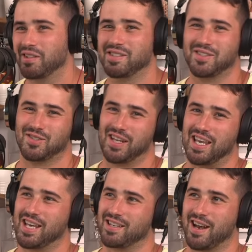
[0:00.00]
This is
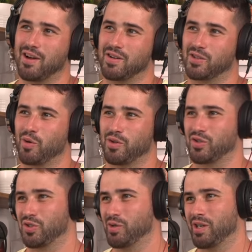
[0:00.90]
like it now. He's going to the
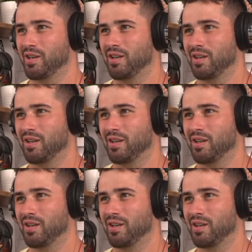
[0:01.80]
sewer.